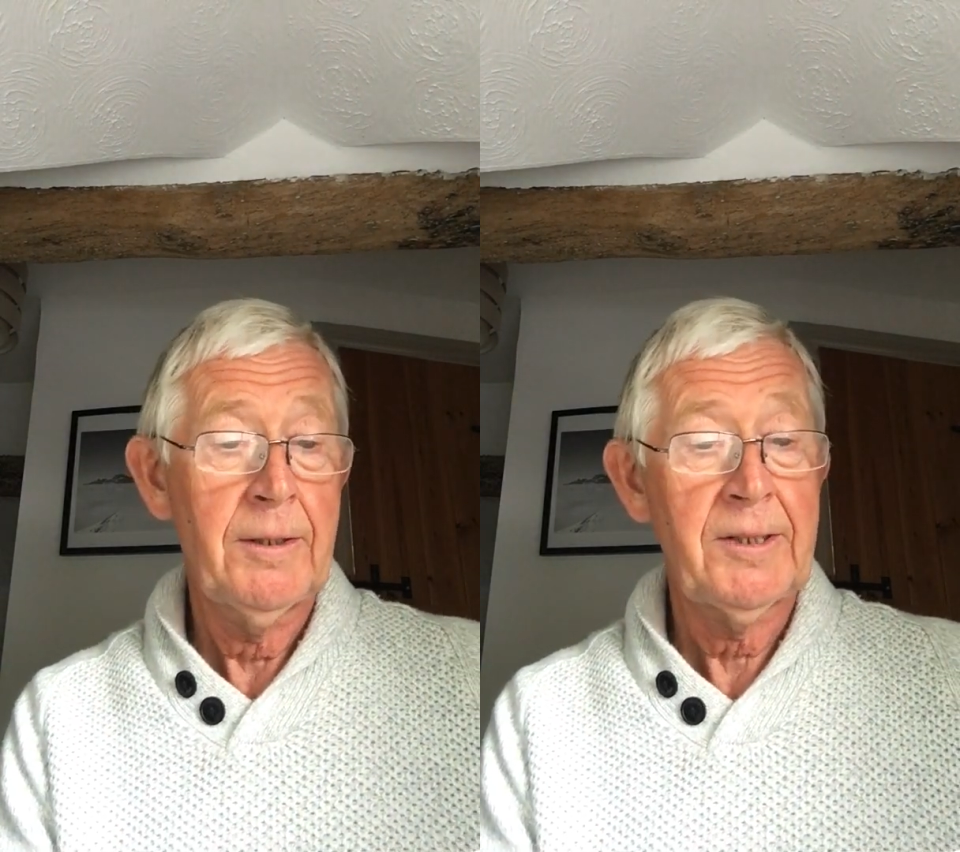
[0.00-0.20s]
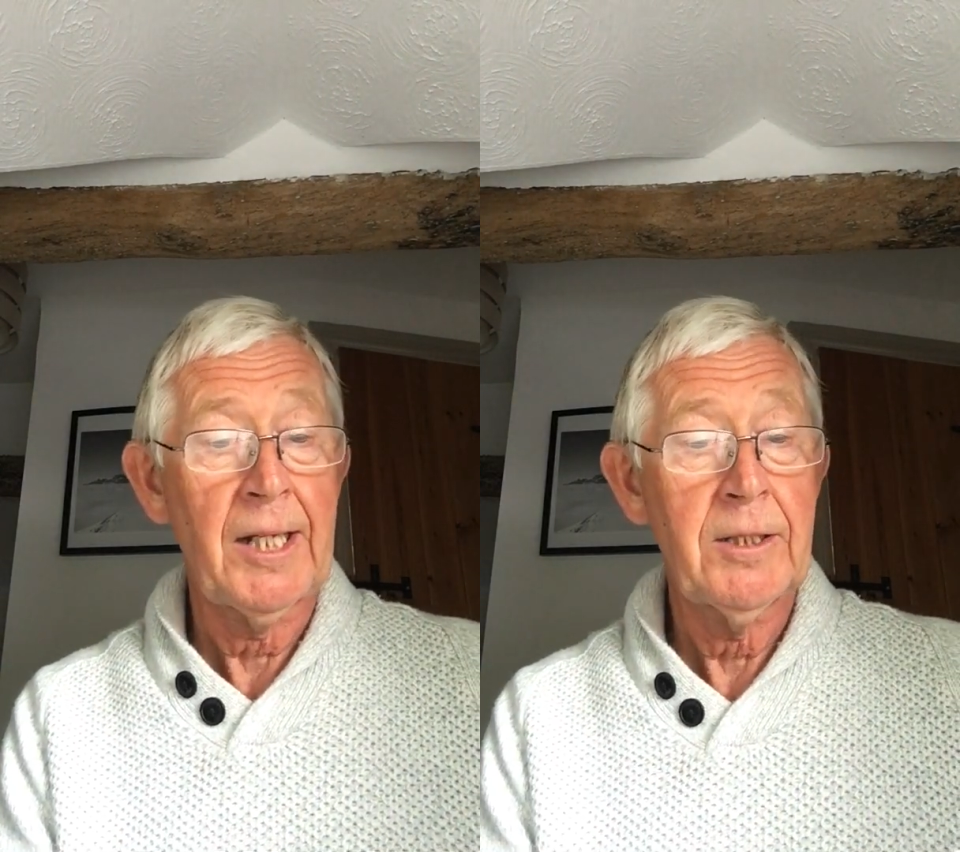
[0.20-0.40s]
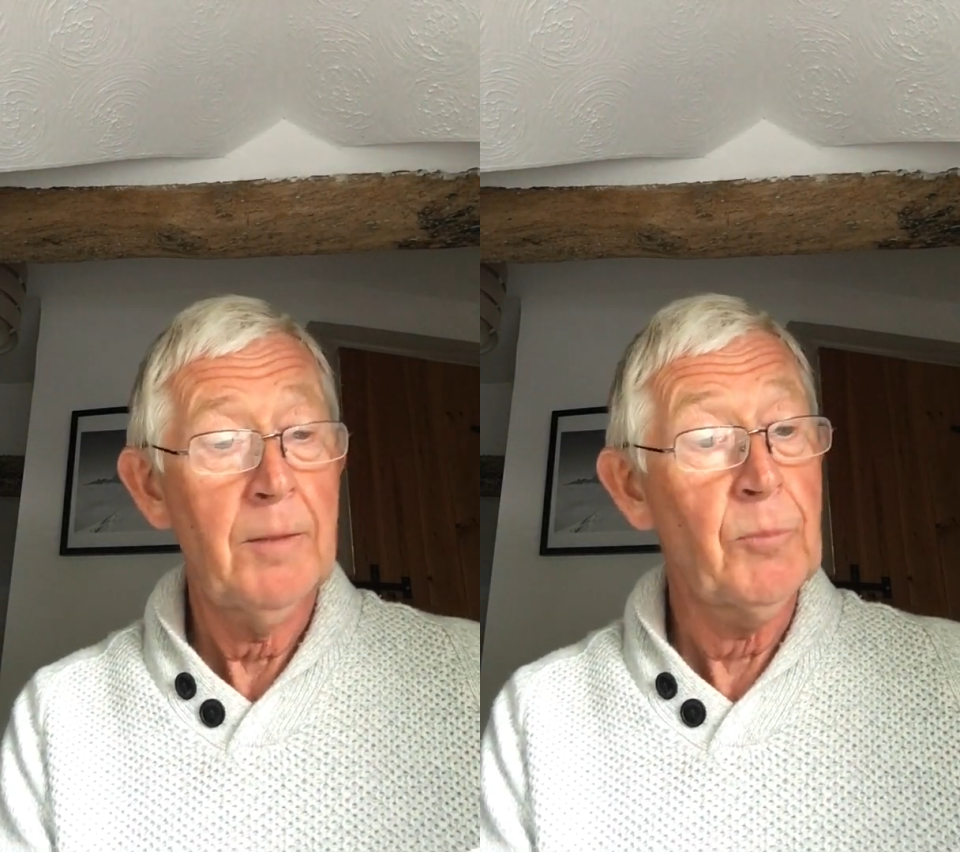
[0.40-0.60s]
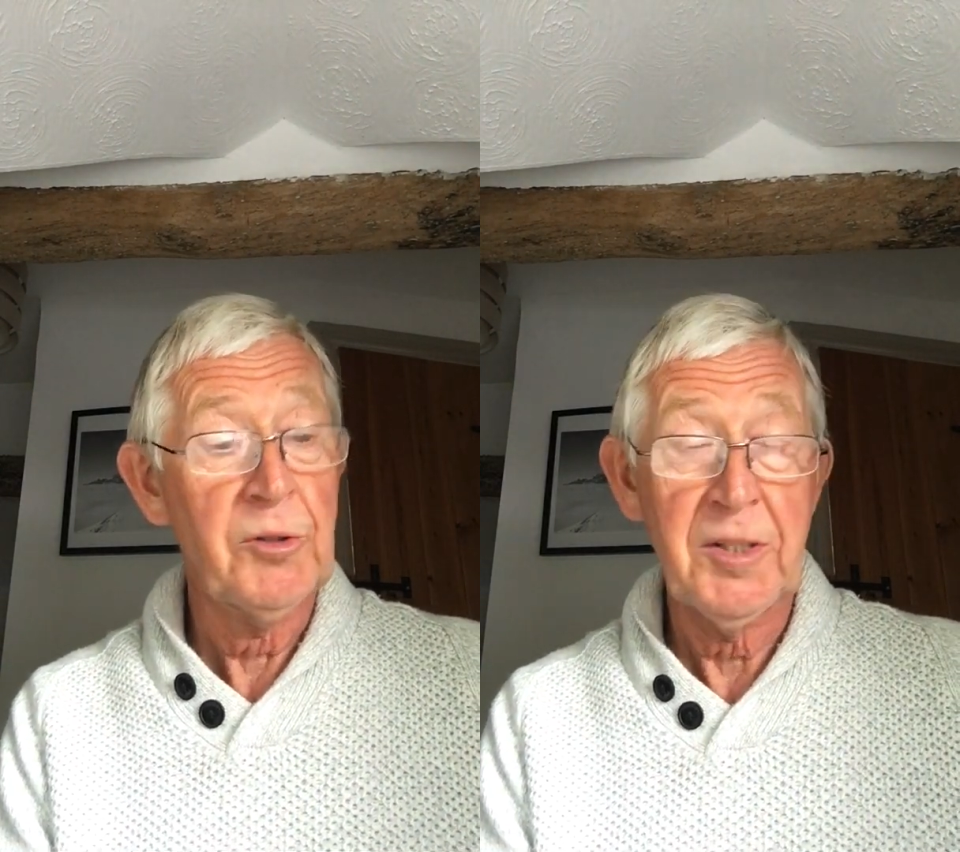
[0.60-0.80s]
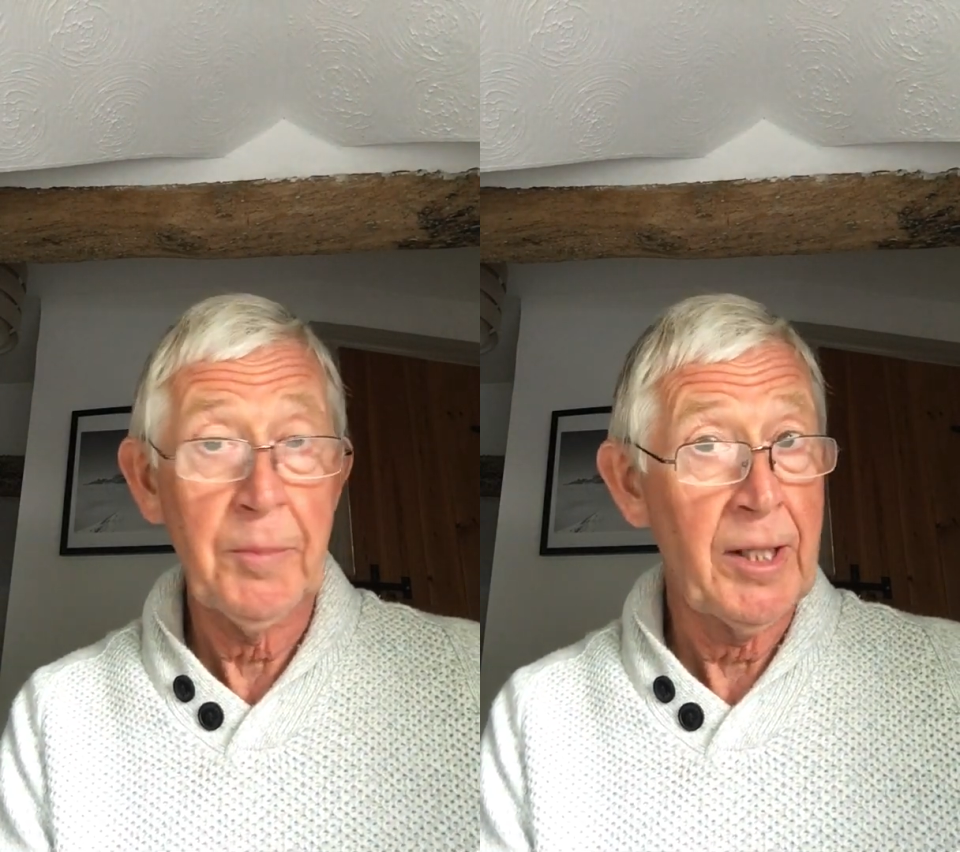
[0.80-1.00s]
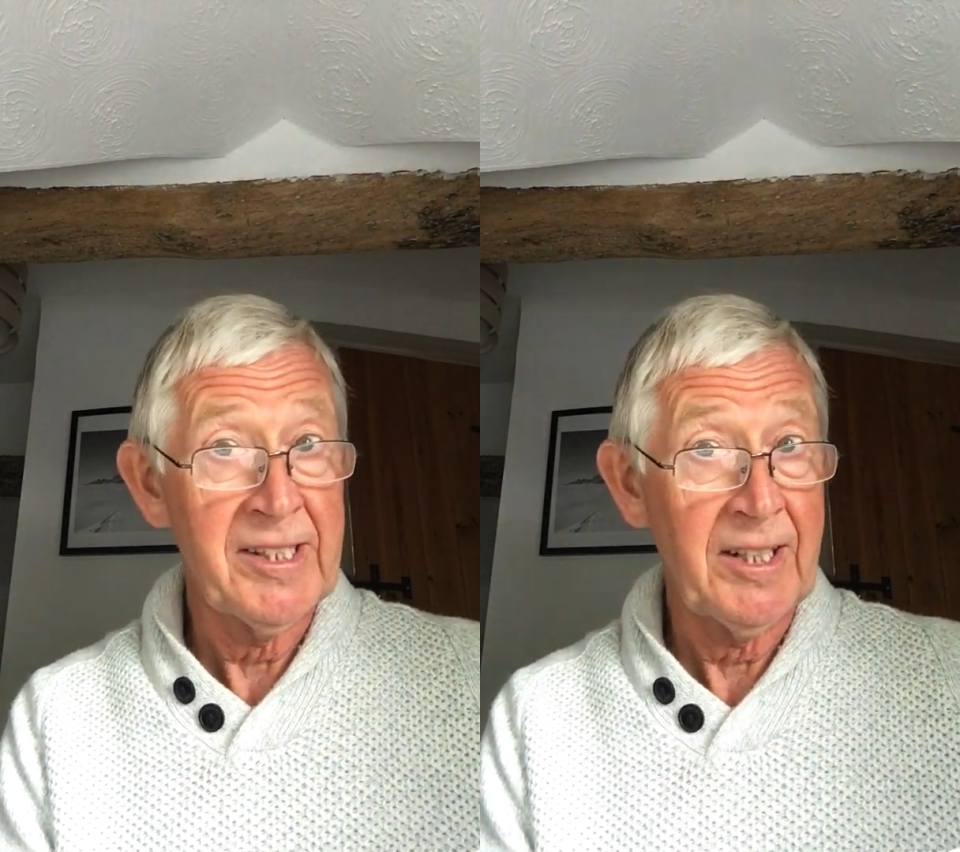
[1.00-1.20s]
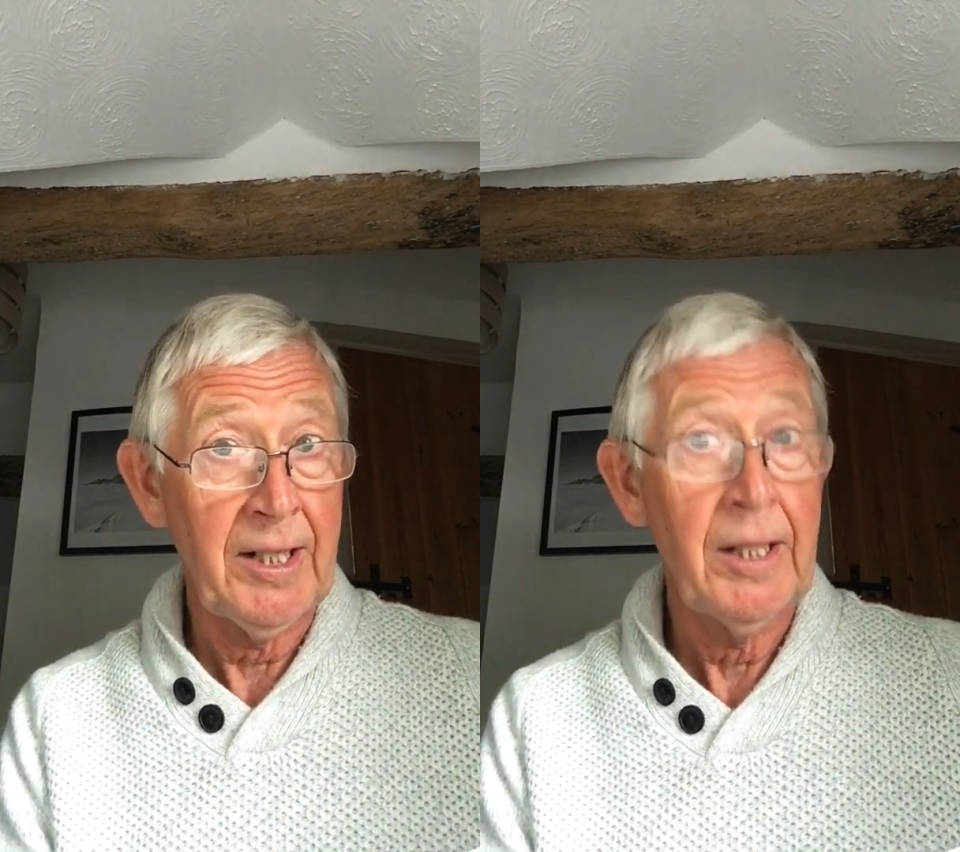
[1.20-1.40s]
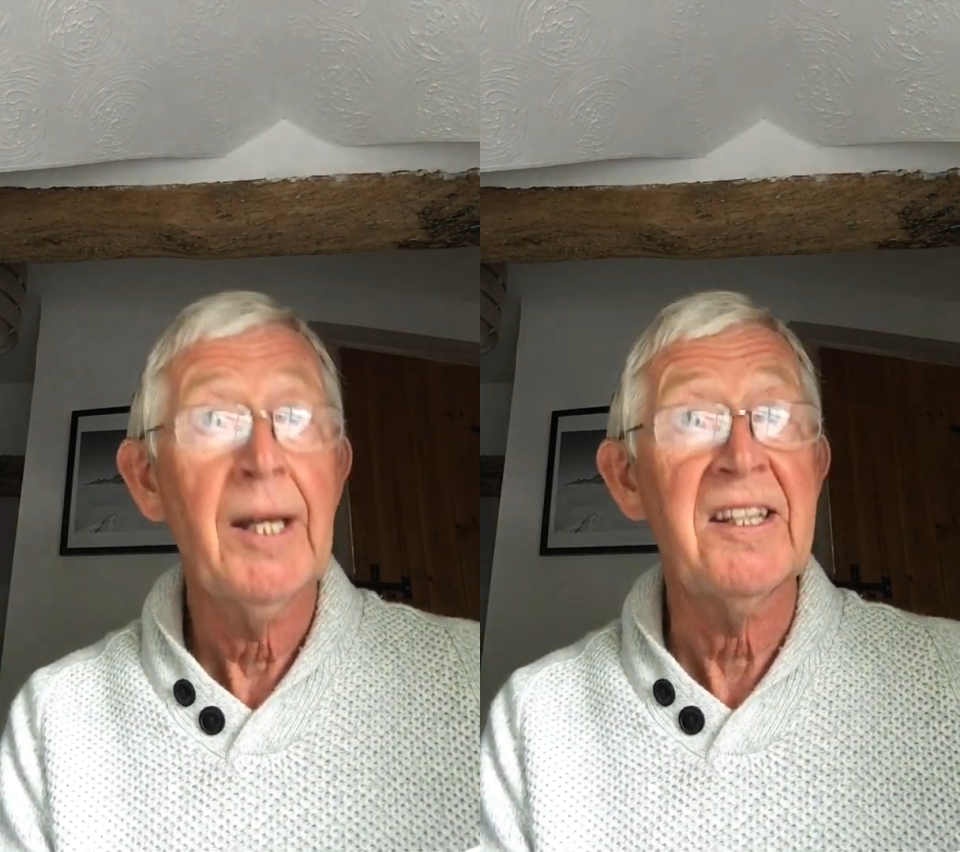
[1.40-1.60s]
said, most
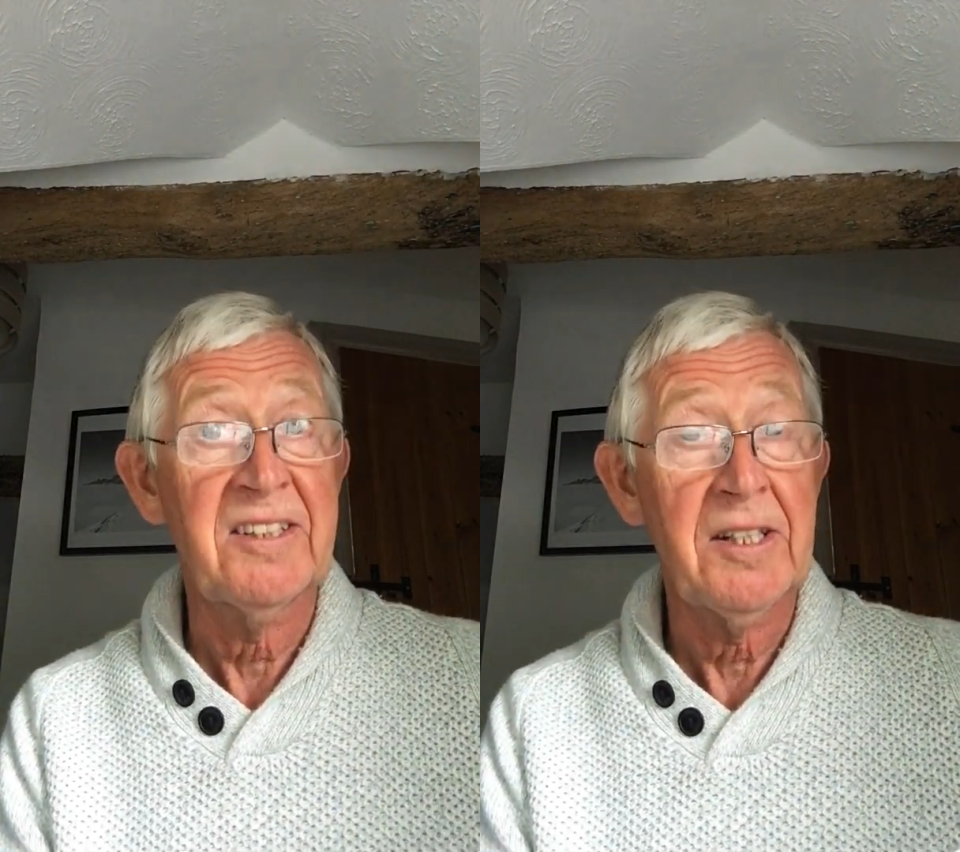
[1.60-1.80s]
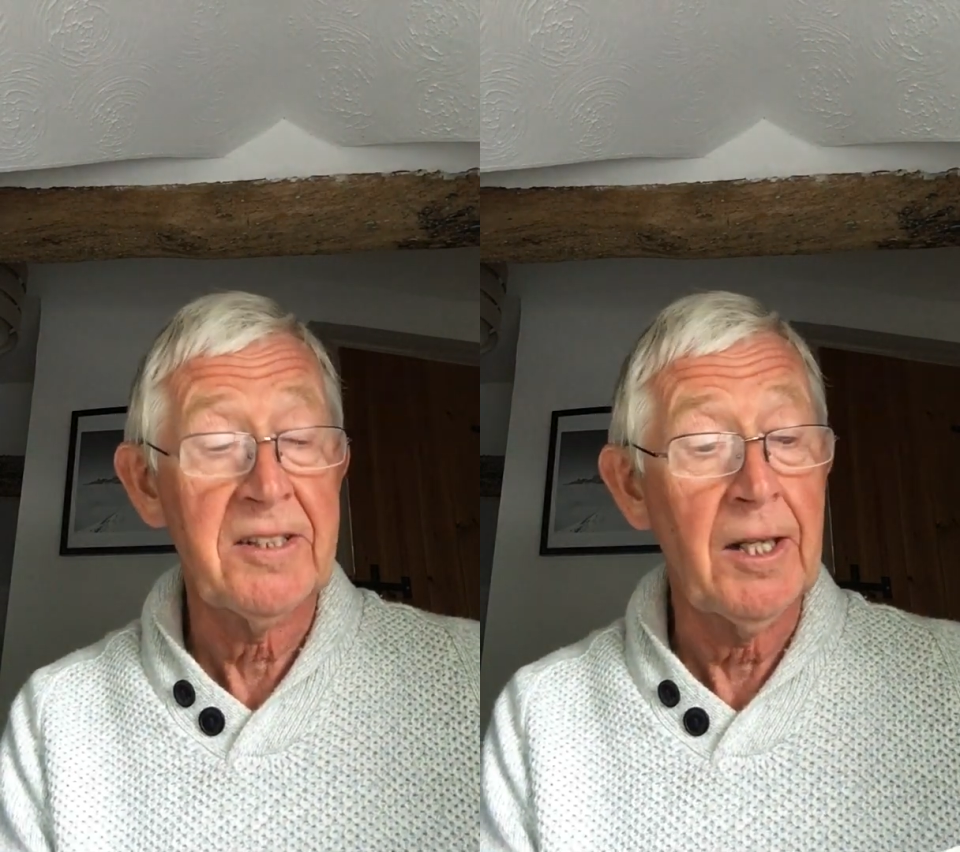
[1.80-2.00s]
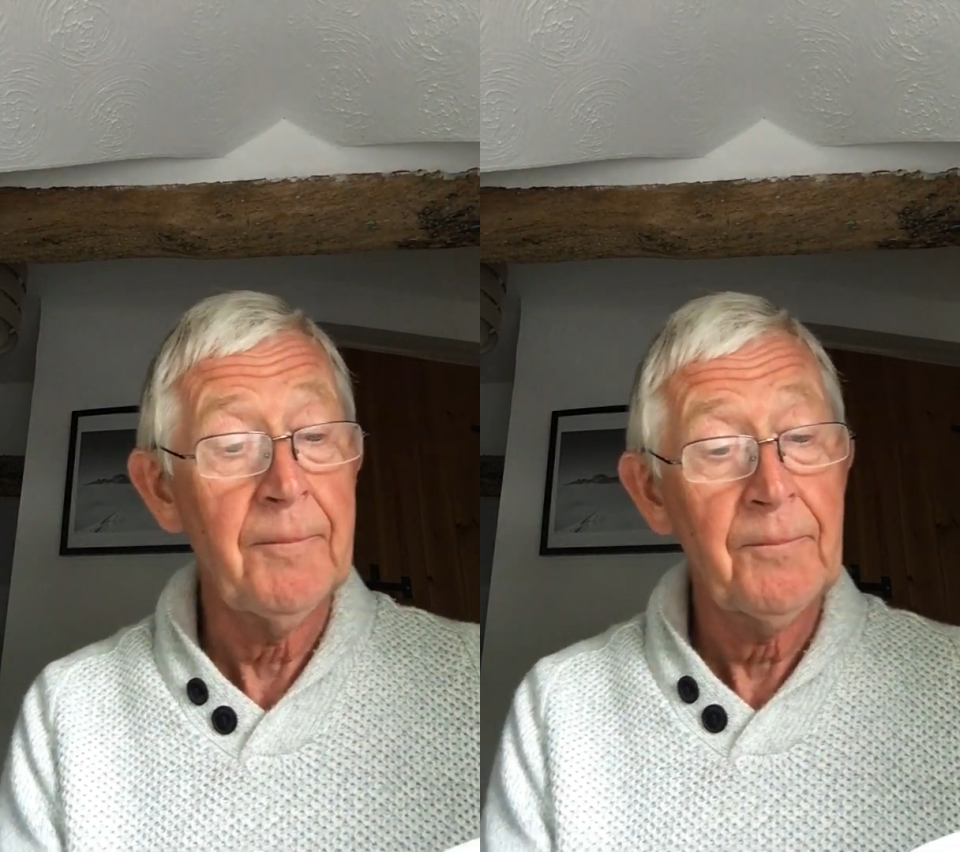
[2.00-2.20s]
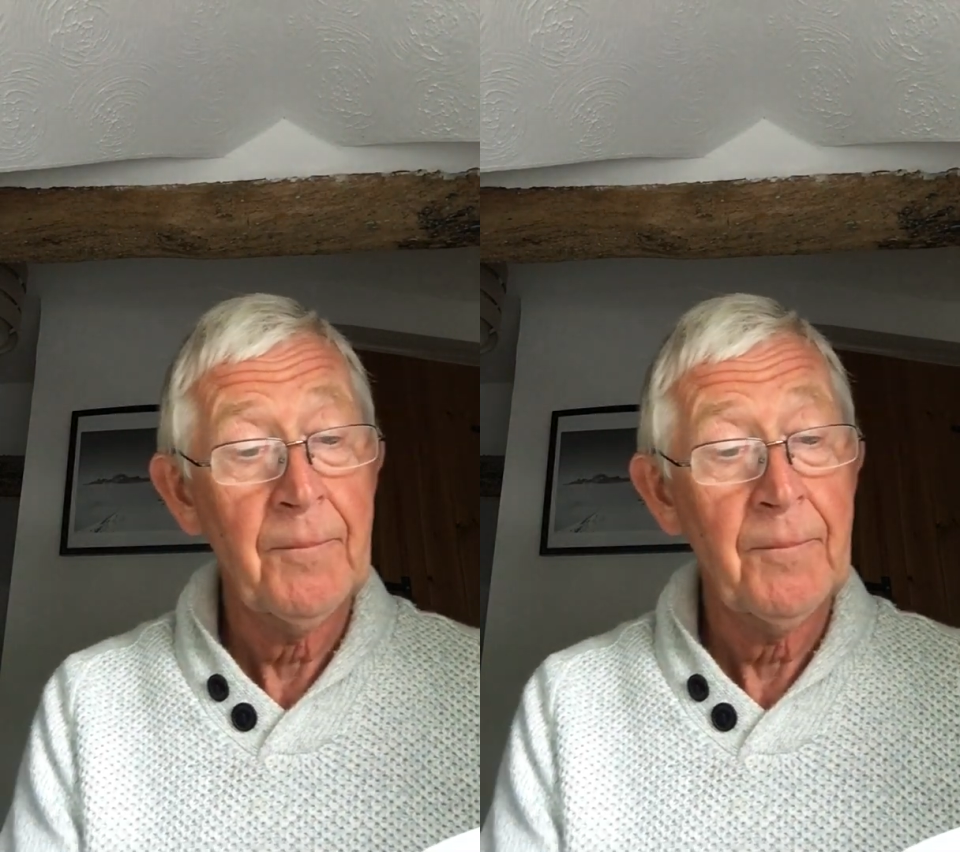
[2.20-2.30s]
surprisingly, his sister.